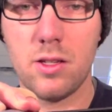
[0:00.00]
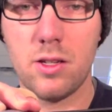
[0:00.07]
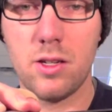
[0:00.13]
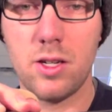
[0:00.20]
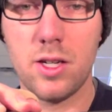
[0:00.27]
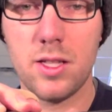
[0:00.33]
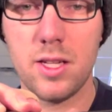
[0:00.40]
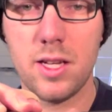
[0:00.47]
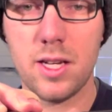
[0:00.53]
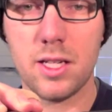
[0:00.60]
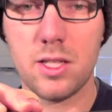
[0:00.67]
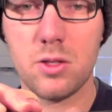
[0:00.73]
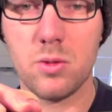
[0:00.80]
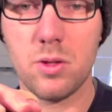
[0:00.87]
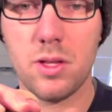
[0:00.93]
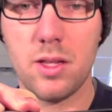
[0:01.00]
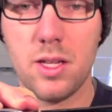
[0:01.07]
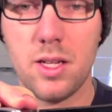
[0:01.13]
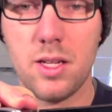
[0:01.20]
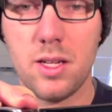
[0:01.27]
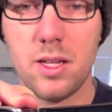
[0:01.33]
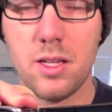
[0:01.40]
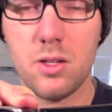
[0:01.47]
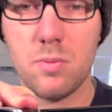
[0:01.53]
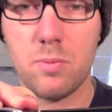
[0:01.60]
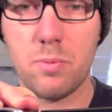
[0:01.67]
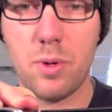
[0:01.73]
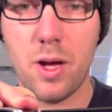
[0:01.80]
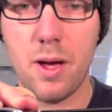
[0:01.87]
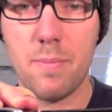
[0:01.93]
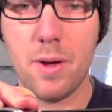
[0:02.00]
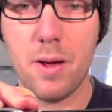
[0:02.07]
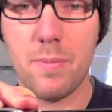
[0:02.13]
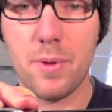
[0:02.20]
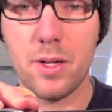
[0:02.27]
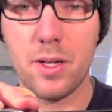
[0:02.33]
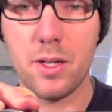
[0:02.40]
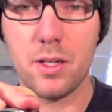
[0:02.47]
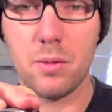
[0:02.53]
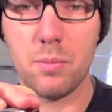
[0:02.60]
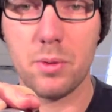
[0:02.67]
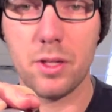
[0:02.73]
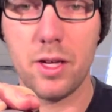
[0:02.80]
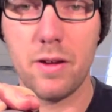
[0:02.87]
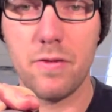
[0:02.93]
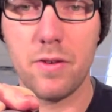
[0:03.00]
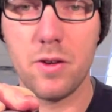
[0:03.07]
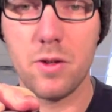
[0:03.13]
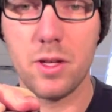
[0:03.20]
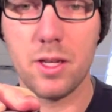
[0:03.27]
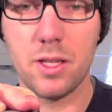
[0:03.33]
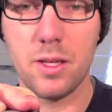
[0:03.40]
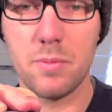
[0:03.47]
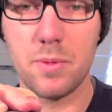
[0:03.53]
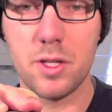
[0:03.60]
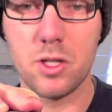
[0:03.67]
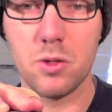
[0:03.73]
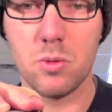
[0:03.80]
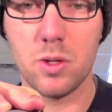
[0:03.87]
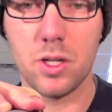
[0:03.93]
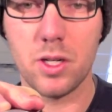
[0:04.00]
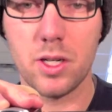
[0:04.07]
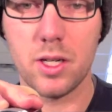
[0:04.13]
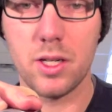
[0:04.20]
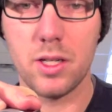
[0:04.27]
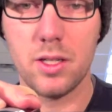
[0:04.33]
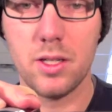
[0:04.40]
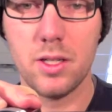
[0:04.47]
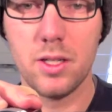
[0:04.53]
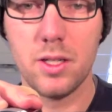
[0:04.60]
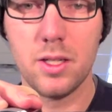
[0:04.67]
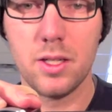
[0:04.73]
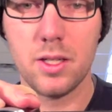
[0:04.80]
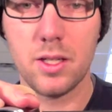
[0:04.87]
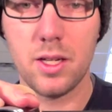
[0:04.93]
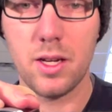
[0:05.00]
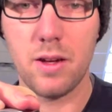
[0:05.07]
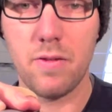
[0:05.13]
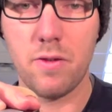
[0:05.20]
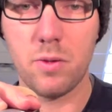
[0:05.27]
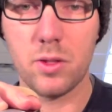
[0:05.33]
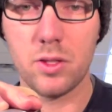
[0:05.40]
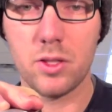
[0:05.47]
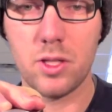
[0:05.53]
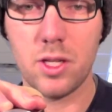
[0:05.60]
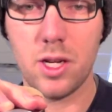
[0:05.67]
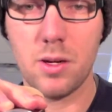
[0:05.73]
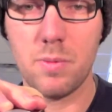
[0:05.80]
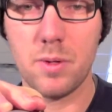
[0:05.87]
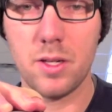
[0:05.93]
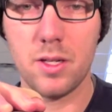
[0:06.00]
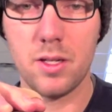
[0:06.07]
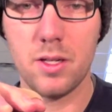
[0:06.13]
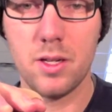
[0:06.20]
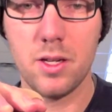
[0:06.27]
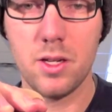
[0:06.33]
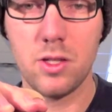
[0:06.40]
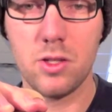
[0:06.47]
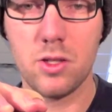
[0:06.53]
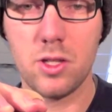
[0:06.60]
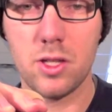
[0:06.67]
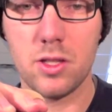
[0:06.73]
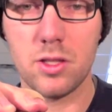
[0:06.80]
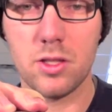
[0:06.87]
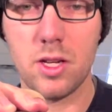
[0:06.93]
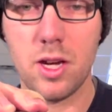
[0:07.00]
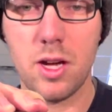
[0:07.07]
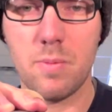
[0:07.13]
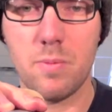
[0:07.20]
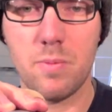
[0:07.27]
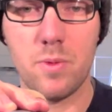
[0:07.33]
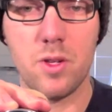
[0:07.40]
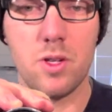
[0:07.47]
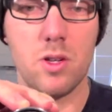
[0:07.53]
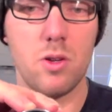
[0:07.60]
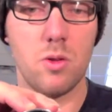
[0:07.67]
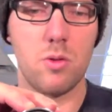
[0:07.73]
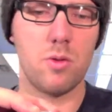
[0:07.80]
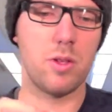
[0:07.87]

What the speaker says: on the actual thing, it'll pop up and it'll play for you the clip that you're working on. Okay, if you want to stop it, just hit the stop. You can go through